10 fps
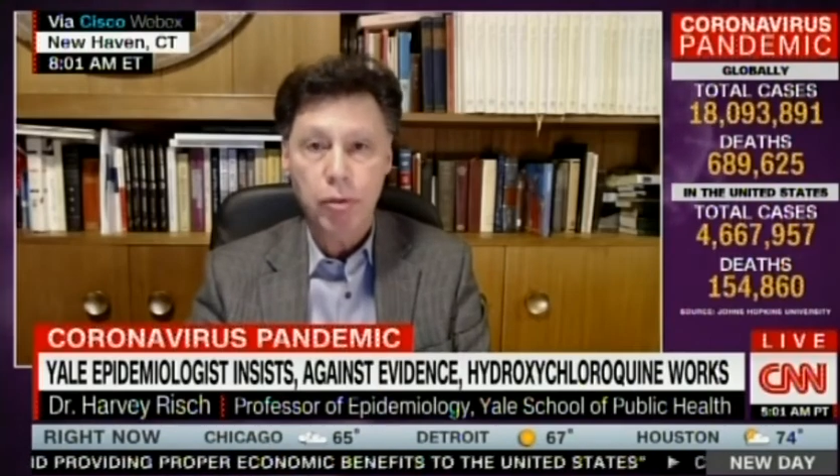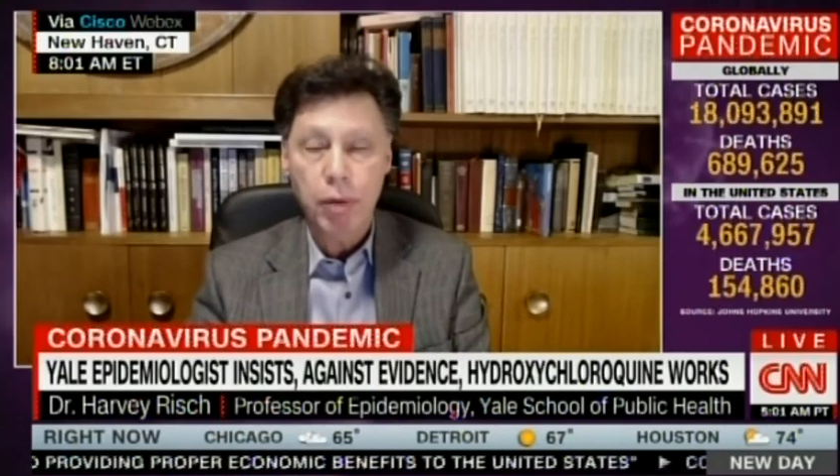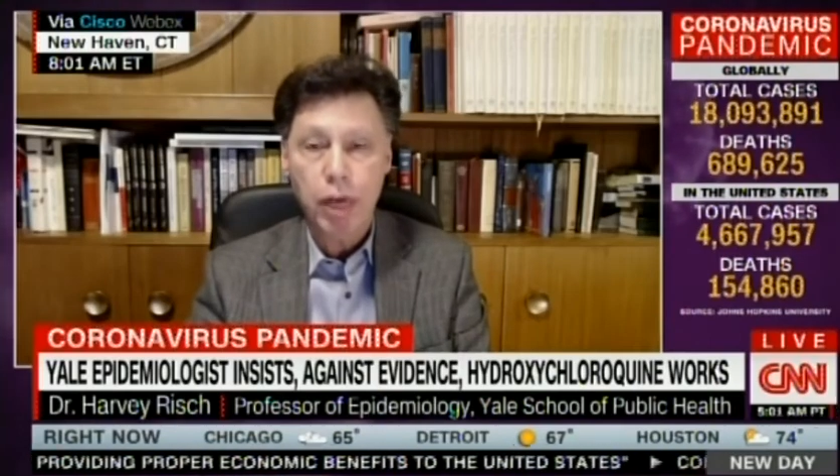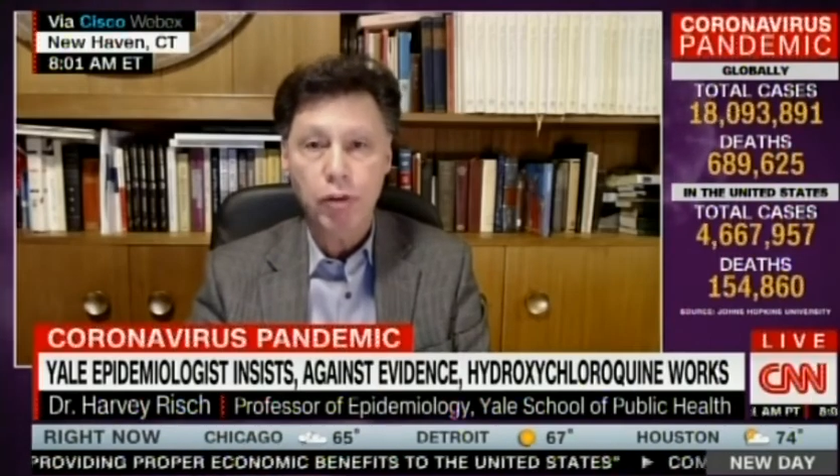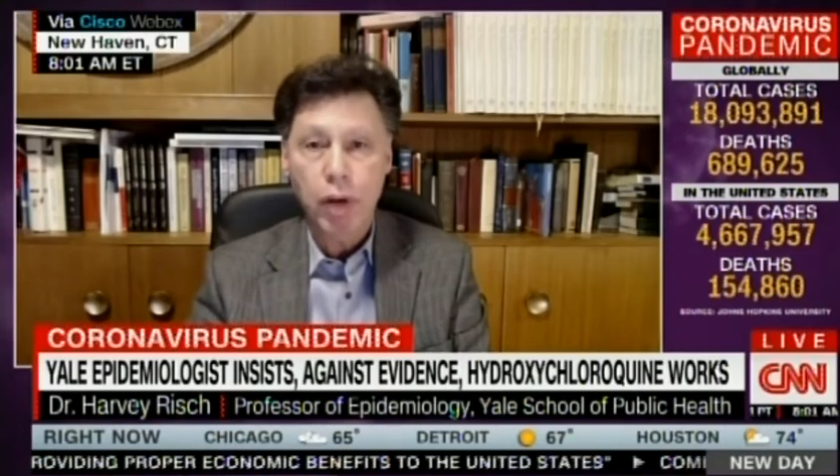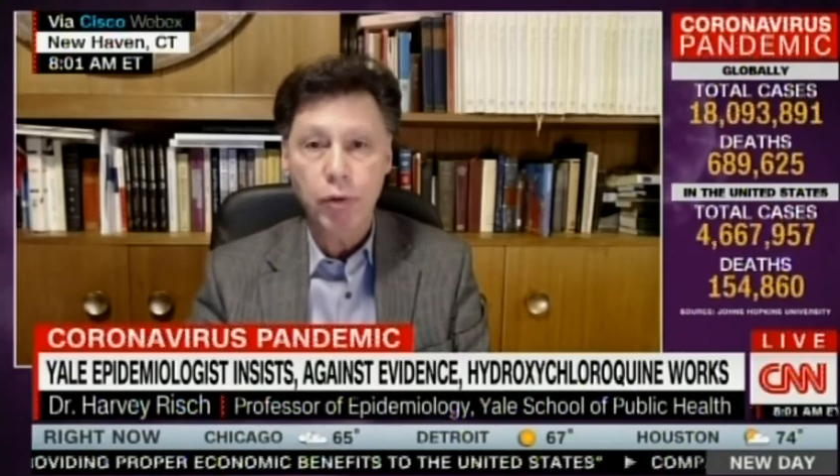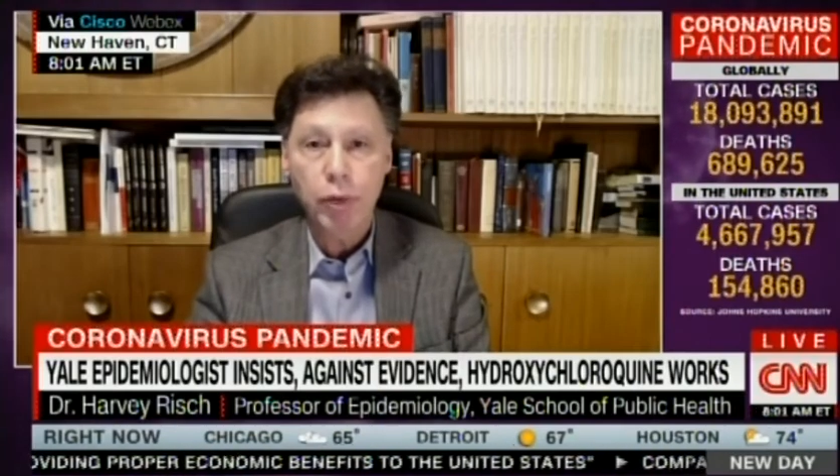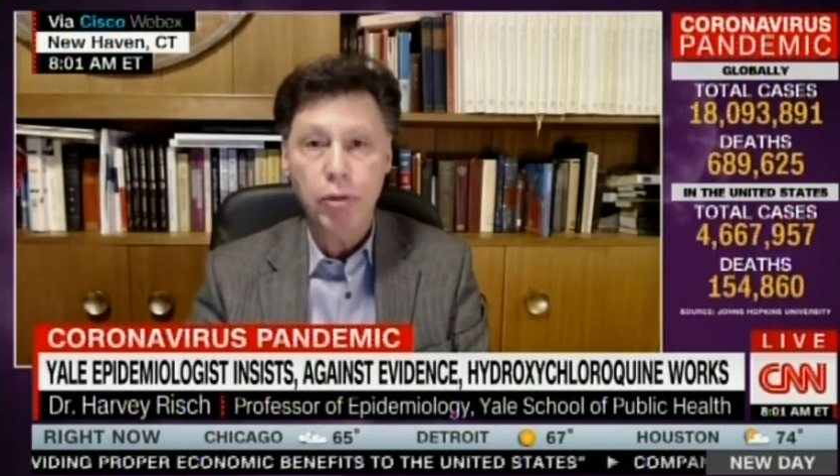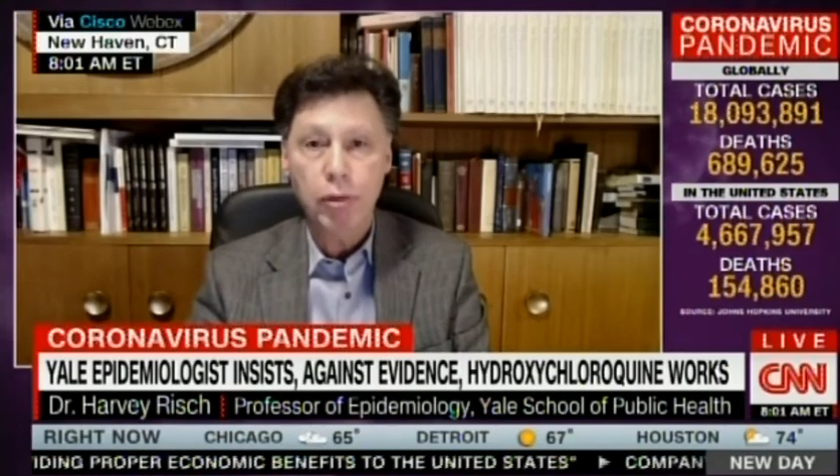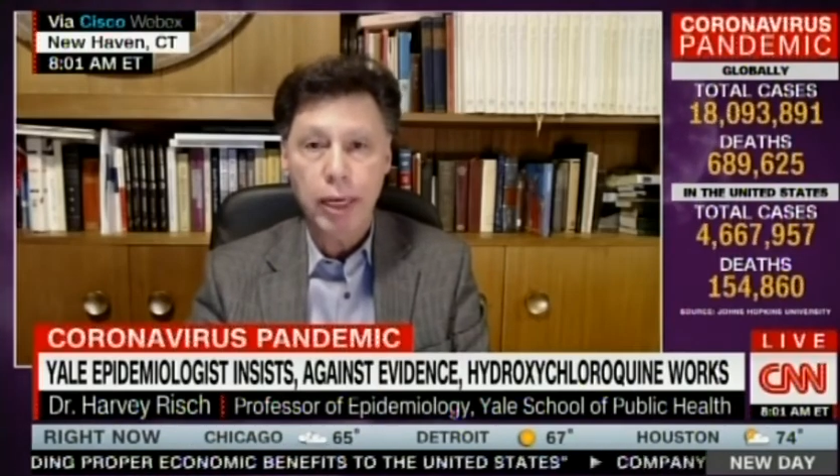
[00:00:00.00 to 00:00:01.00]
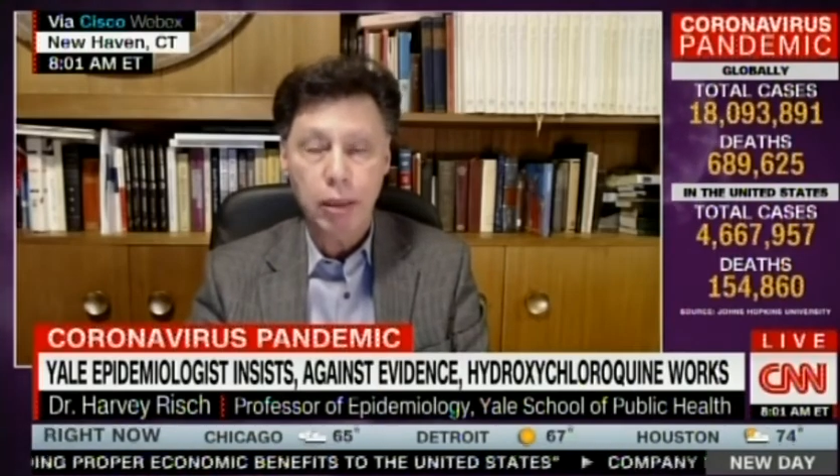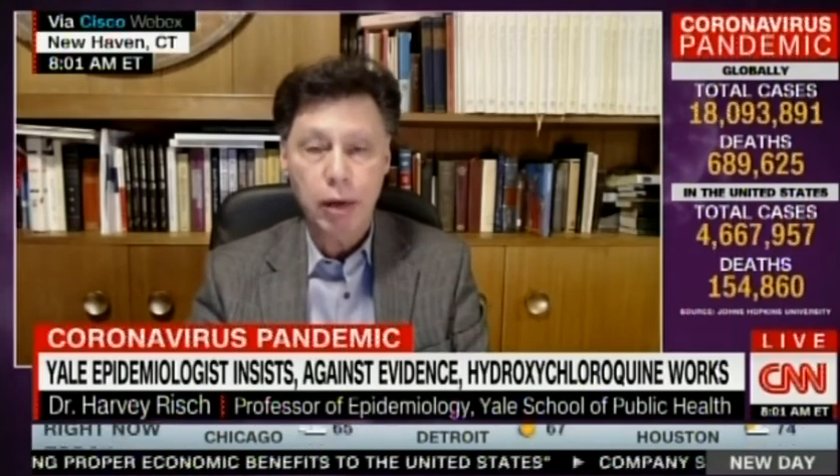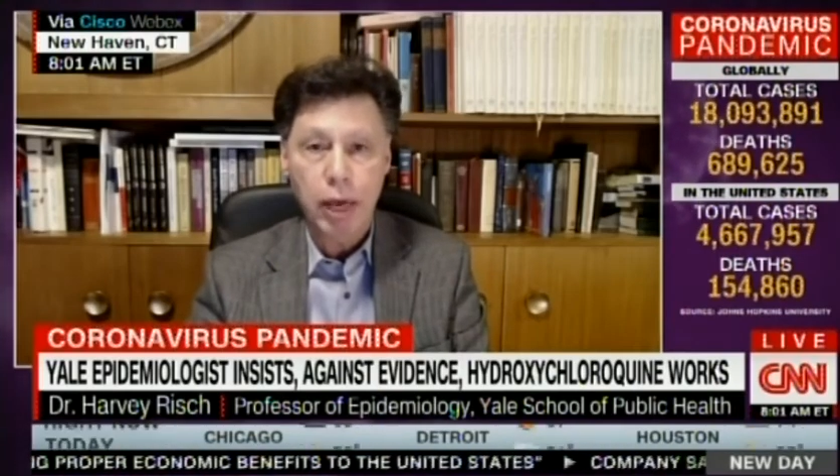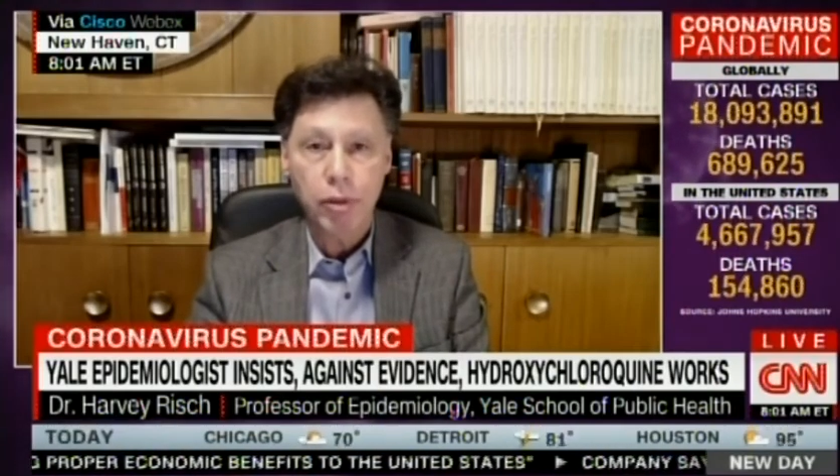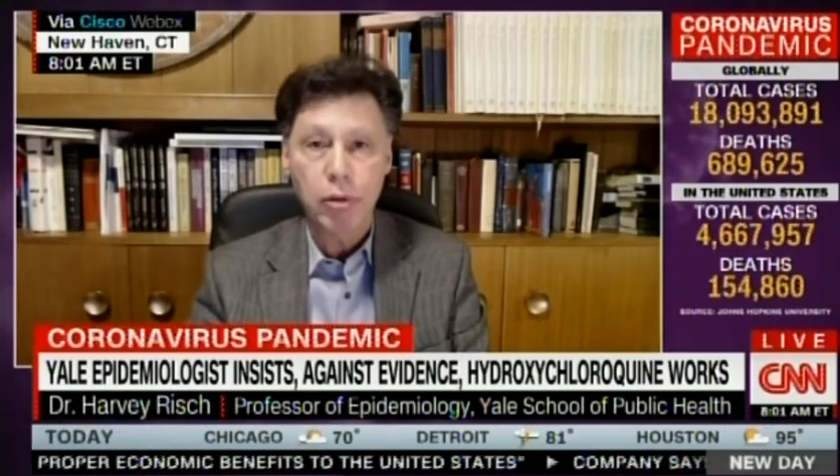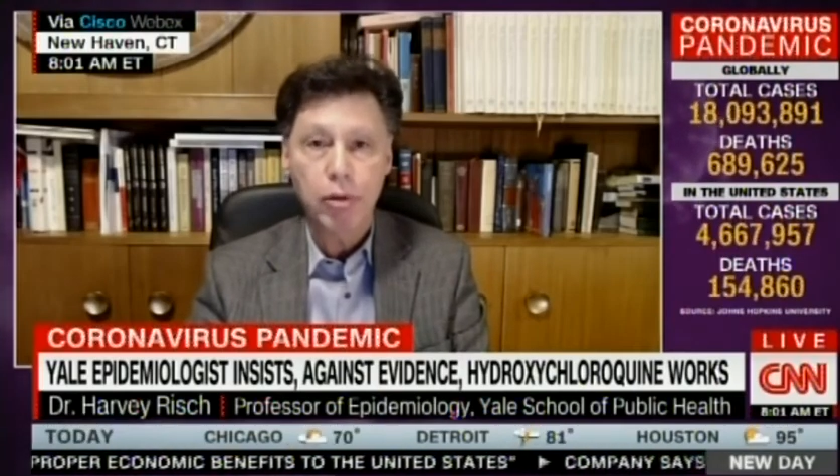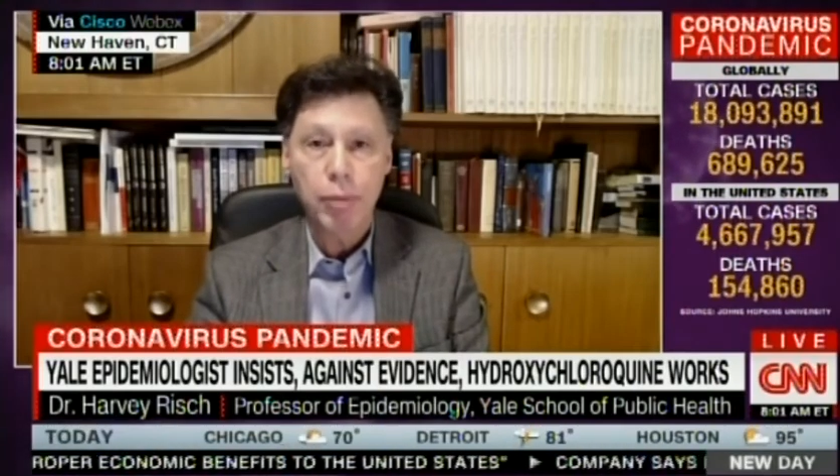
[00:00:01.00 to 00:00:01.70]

about five weeks later, after the